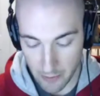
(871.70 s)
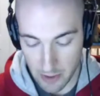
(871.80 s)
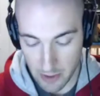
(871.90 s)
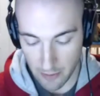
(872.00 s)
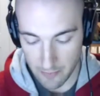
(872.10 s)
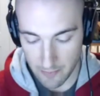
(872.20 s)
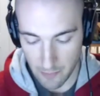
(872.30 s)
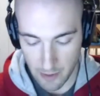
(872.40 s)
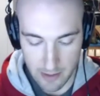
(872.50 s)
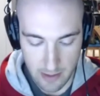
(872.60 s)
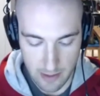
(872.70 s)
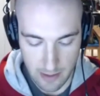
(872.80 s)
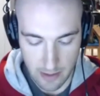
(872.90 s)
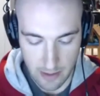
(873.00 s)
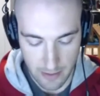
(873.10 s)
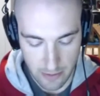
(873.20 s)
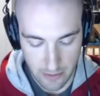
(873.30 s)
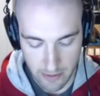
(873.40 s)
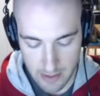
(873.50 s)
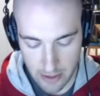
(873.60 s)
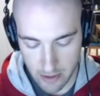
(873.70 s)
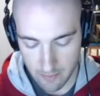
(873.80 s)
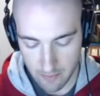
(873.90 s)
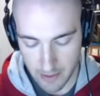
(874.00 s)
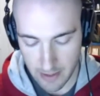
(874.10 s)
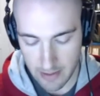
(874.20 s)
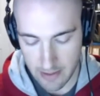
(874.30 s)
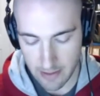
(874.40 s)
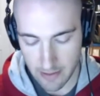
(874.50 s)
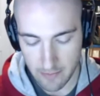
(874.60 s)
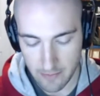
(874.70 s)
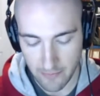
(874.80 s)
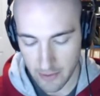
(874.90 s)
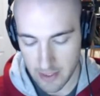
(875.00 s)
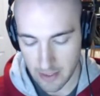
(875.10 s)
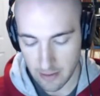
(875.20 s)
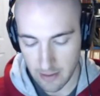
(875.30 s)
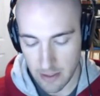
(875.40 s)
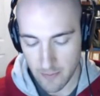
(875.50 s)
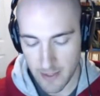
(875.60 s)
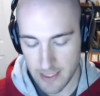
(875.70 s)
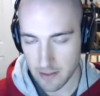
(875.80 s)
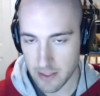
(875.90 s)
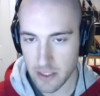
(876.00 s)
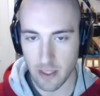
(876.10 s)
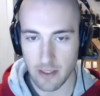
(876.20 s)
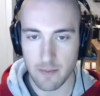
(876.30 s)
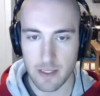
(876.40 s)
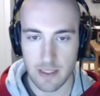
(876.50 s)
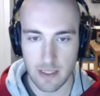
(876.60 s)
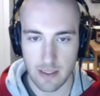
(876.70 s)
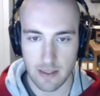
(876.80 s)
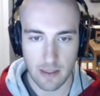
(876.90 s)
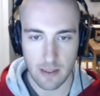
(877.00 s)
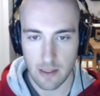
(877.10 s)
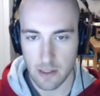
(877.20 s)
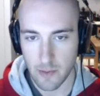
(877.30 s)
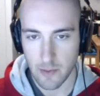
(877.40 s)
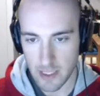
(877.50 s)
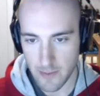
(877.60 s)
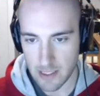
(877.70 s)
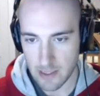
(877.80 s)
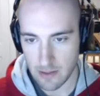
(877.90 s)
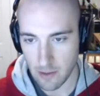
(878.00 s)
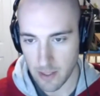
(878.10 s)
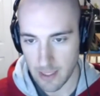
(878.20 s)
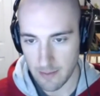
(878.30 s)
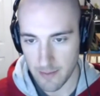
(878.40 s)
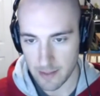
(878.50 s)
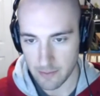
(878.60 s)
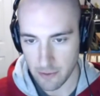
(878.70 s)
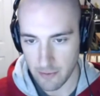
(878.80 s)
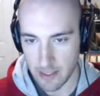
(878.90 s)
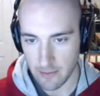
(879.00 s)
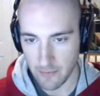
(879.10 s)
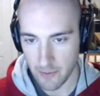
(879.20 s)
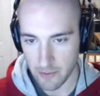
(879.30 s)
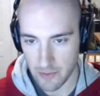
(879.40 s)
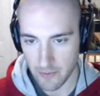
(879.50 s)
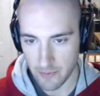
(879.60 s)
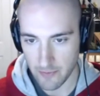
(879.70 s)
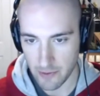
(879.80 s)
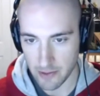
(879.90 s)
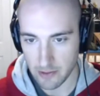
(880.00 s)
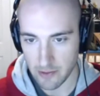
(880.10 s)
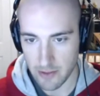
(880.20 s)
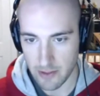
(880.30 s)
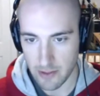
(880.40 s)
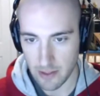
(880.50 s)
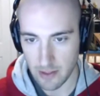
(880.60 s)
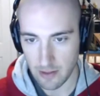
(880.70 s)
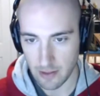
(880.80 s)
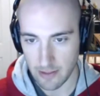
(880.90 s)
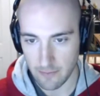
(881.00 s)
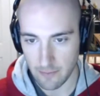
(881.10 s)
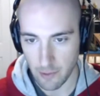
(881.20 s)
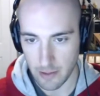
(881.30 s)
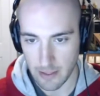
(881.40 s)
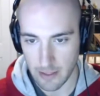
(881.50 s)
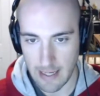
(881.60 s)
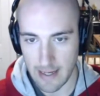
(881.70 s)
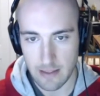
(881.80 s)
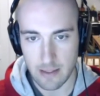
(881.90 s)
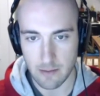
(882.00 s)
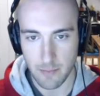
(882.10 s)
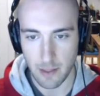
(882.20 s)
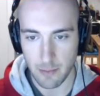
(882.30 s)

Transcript: it's called it's called the Extreme Edition because they're focusing. So basically, Sonim is a U.S.-based OEM that created phones for verticals like oil and gas and pulp